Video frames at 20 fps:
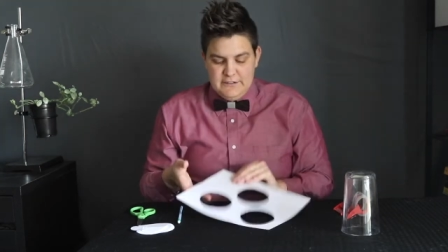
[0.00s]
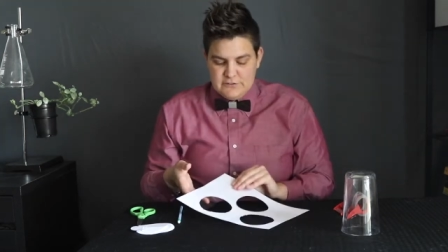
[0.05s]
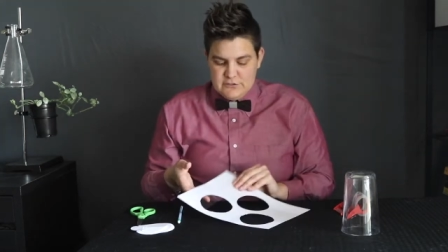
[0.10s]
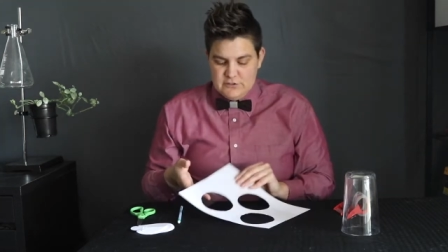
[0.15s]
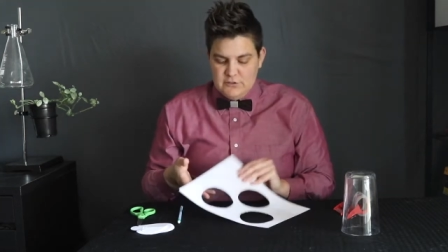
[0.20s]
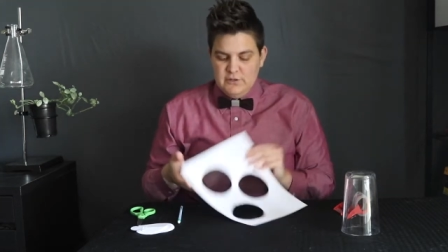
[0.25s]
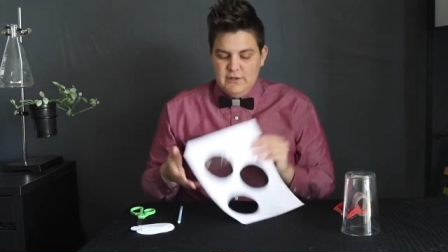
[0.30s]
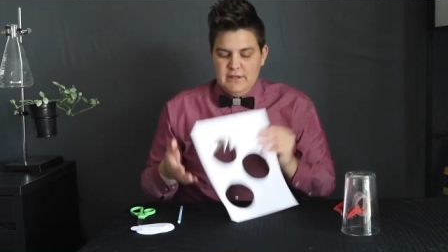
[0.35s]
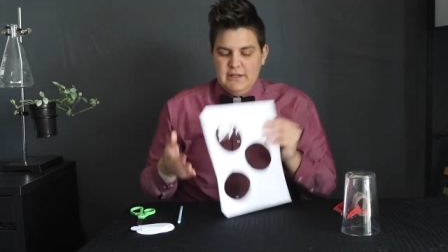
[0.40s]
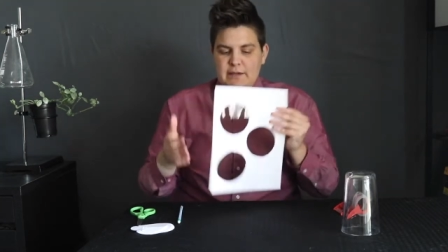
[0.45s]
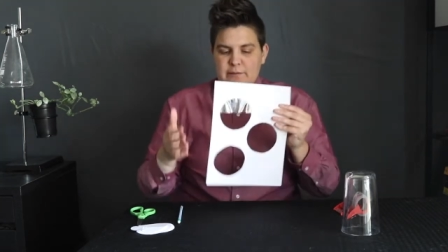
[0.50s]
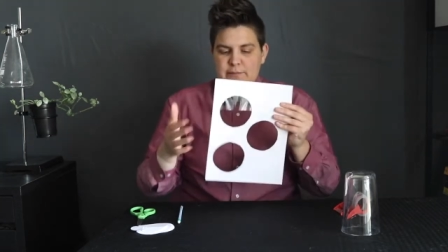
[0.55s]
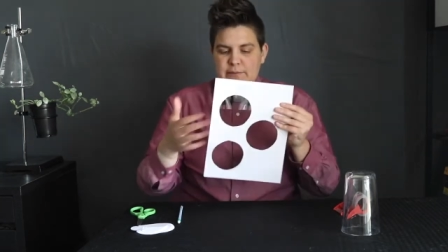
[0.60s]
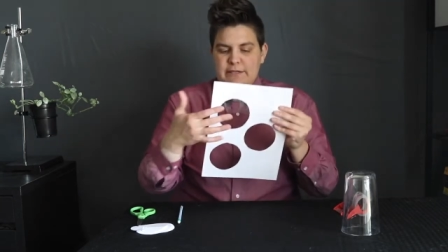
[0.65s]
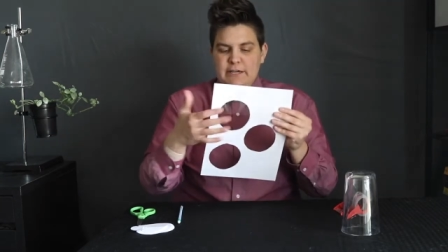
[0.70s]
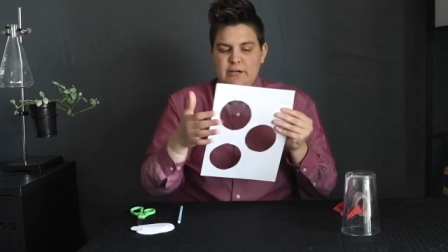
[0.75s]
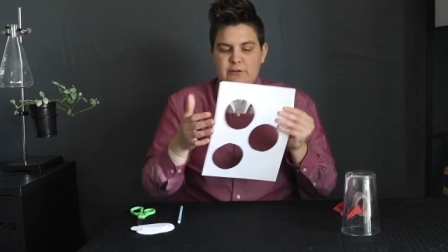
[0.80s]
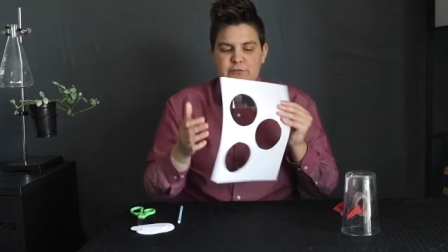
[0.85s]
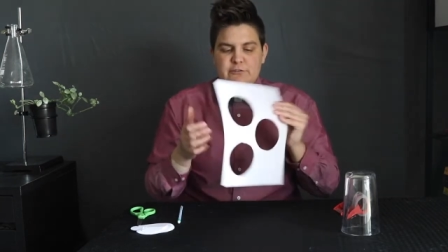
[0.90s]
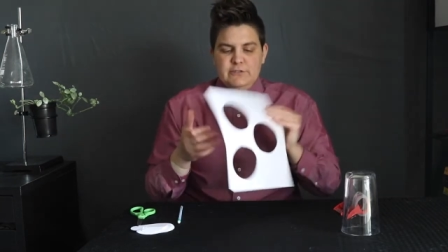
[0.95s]
So be
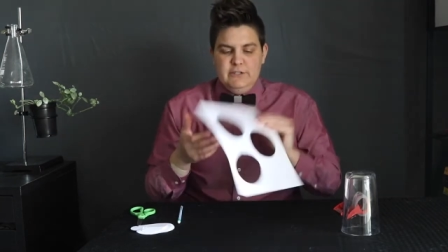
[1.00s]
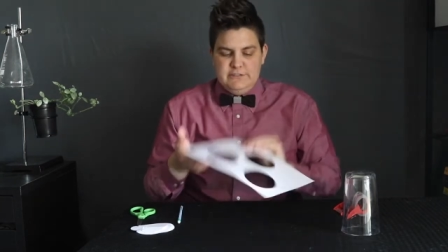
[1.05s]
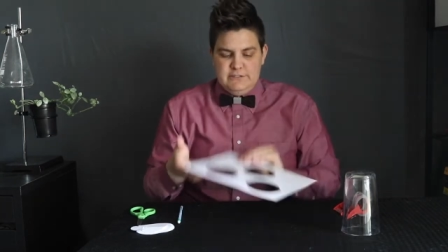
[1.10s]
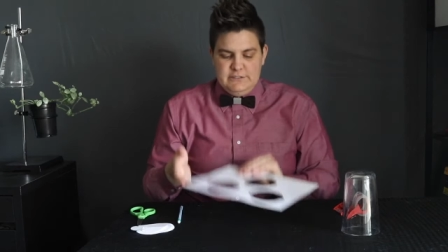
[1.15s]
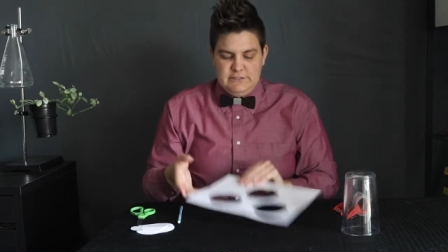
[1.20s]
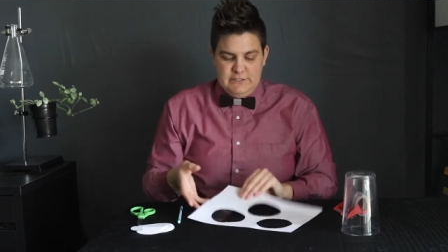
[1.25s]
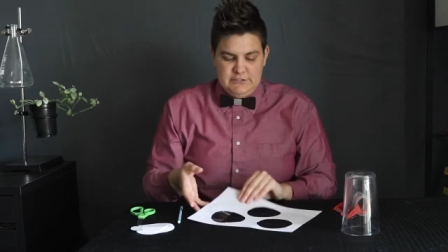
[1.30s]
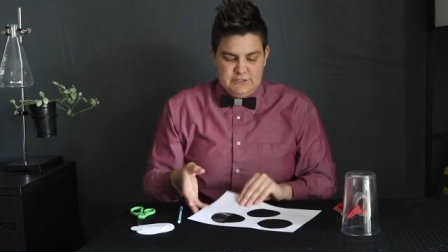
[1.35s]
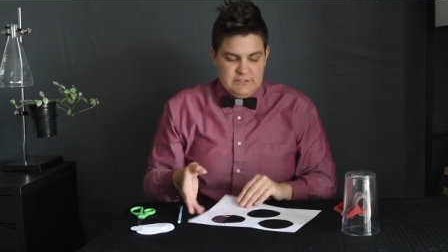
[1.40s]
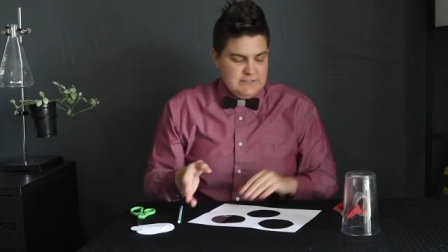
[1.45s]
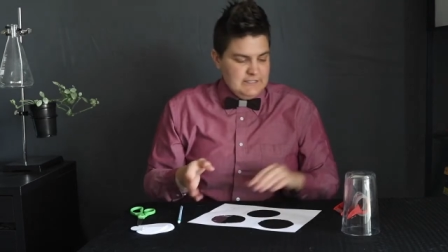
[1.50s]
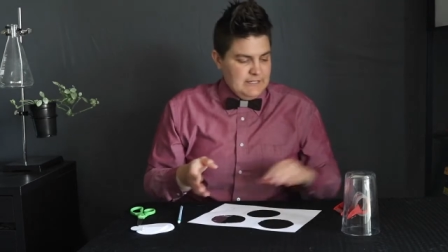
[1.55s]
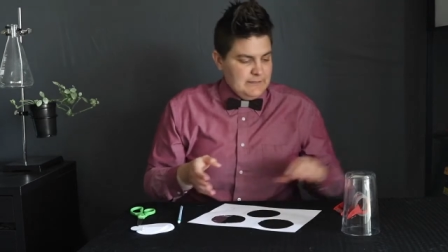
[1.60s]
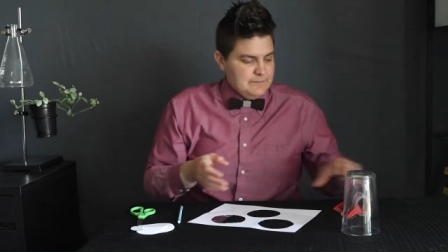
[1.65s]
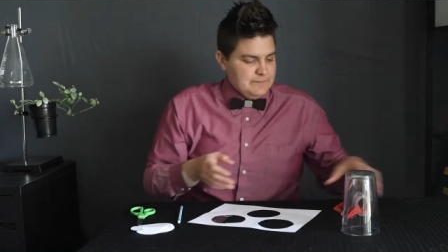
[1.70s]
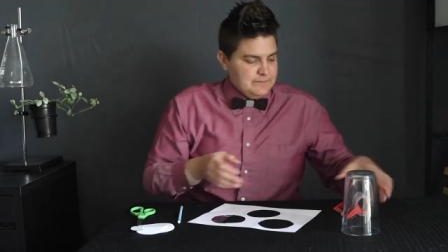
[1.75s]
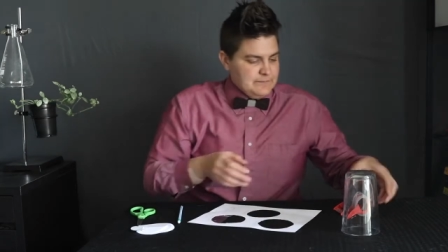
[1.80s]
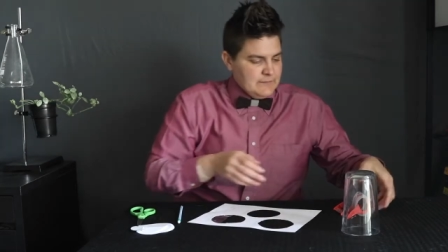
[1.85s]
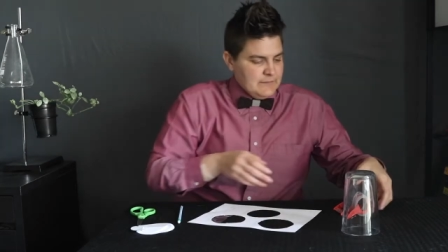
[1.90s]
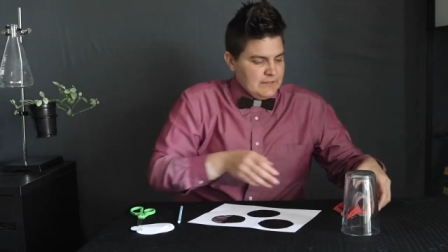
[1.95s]
careful not to touch the
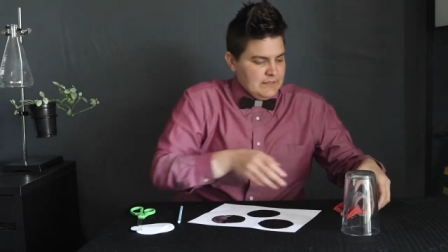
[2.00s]
tape.